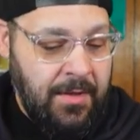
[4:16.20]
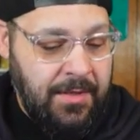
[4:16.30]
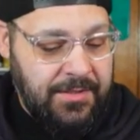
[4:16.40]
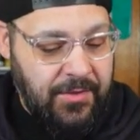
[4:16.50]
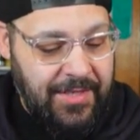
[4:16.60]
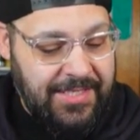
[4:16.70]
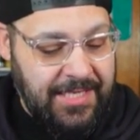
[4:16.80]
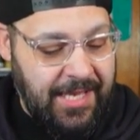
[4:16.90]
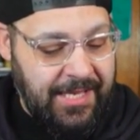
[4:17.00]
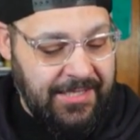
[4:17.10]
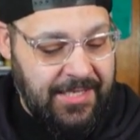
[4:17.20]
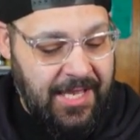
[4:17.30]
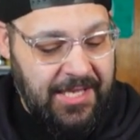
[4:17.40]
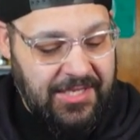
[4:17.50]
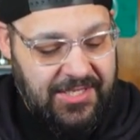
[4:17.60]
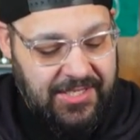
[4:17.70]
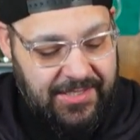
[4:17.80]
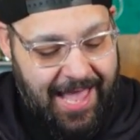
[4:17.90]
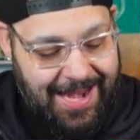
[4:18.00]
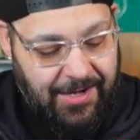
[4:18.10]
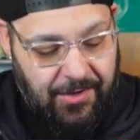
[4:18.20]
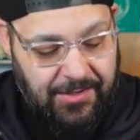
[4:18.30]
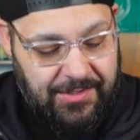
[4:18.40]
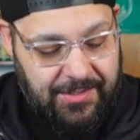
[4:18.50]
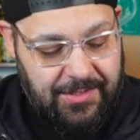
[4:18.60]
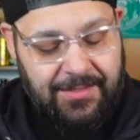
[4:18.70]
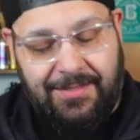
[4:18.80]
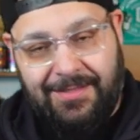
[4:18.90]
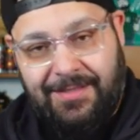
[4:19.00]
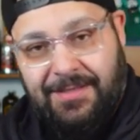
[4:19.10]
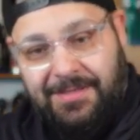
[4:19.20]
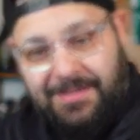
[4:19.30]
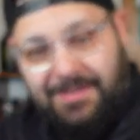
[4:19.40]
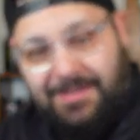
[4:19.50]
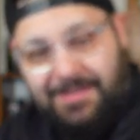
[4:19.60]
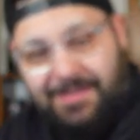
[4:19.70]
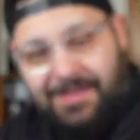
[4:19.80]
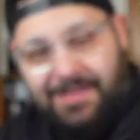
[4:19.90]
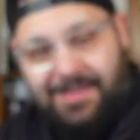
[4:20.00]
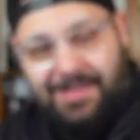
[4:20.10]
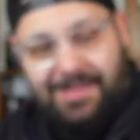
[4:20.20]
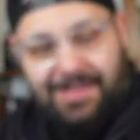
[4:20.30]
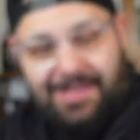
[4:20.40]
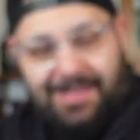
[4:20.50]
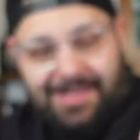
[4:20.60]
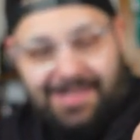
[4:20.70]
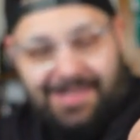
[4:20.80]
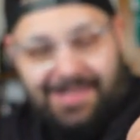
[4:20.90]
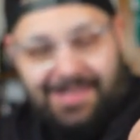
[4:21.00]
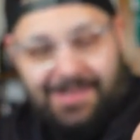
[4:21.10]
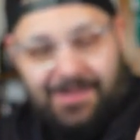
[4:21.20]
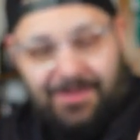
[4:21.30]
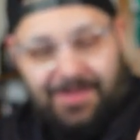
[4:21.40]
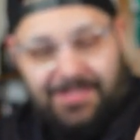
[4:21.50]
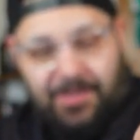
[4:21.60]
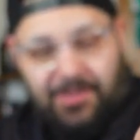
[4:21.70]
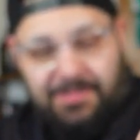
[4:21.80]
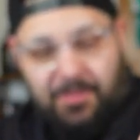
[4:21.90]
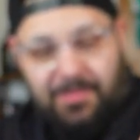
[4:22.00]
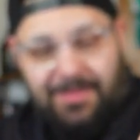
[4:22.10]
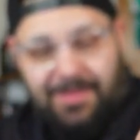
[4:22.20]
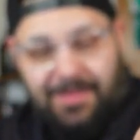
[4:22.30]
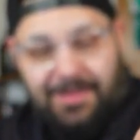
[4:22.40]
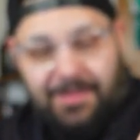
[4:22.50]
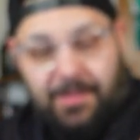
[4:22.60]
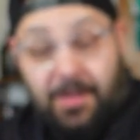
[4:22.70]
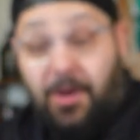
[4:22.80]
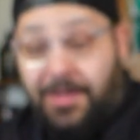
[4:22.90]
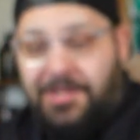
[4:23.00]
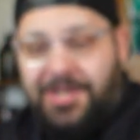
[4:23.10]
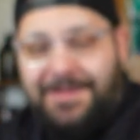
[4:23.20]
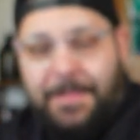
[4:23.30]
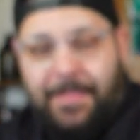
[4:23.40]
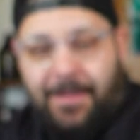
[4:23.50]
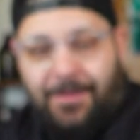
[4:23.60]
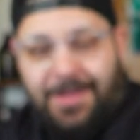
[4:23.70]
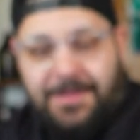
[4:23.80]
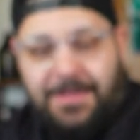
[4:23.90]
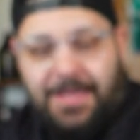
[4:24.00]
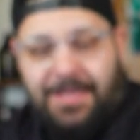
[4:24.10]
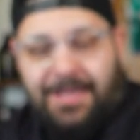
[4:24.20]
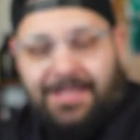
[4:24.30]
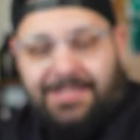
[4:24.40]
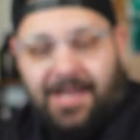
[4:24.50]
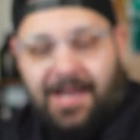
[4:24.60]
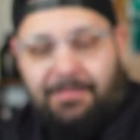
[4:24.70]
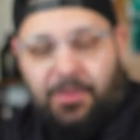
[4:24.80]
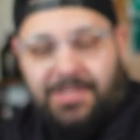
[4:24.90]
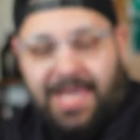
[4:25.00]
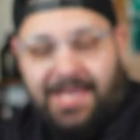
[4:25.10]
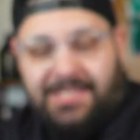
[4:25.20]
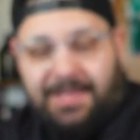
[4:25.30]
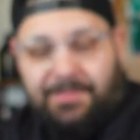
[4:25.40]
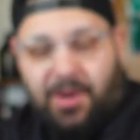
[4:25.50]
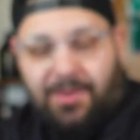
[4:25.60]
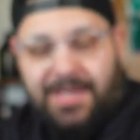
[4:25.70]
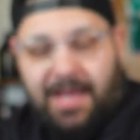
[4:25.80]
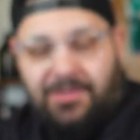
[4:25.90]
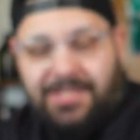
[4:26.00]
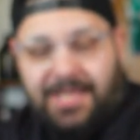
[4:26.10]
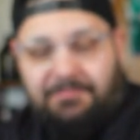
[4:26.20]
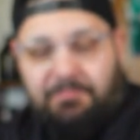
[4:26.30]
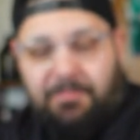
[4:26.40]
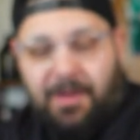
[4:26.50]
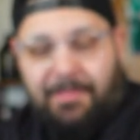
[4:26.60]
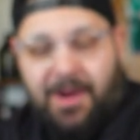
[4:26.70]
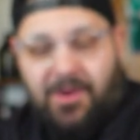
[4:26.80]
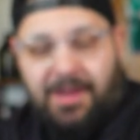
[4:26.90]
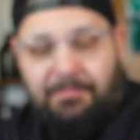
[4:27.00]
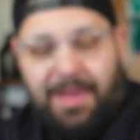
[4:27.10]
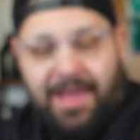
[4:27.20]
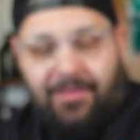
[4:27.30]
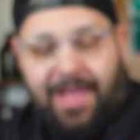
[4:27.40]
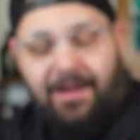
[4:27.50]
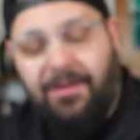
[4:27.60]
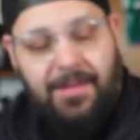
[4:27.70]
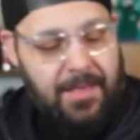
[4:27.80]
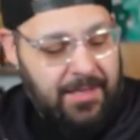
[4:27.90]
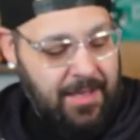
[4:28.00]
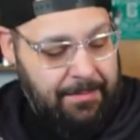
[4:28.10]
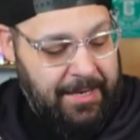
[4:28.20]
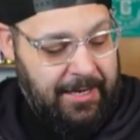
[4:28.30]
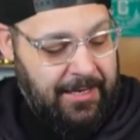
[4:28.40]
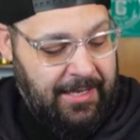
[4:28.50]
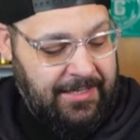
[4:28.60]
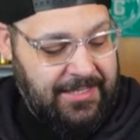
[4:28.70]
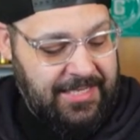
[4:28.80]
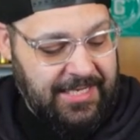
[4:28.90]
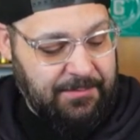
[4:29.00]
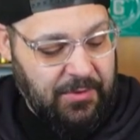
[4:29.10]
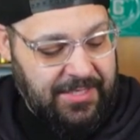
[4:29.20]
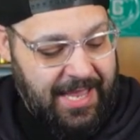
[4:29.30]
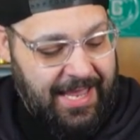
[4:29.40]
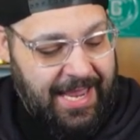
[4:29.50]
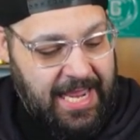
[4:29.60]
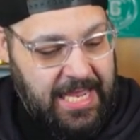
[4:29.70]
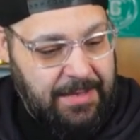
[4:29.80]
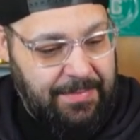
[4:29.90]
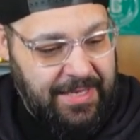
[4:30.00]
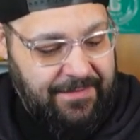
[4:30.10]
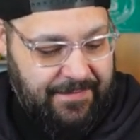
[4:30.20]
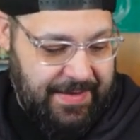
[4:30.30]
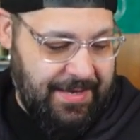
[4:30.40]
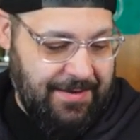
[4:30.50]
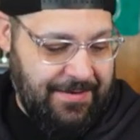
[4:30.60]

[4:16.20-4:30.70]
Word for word: So this is sliders. Oh, okay. Oh, I saw so that posted. Oh, did you? Okay. Yeah. It's uh, Mosaic, Simcoe, and Nelson American Pale Ale coming nice. in at six percent ABV.